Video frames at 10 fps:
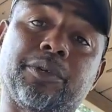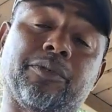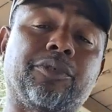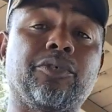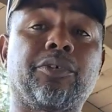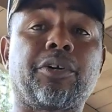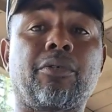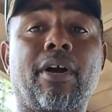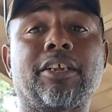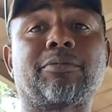in the
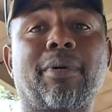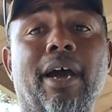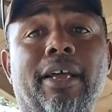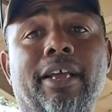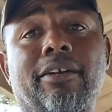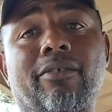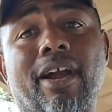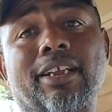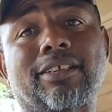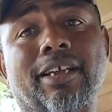right spot at the
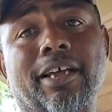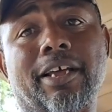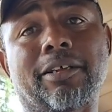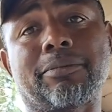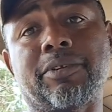right time,